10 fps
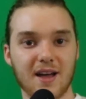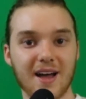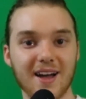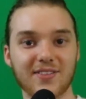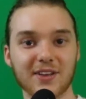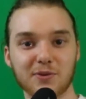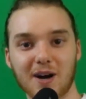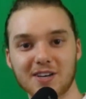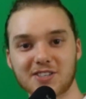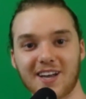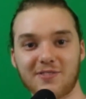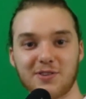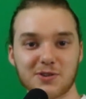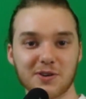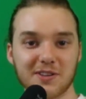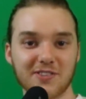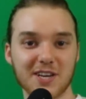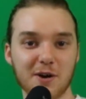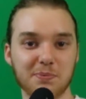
Hey, thanks for watching. If you enjoyed the video,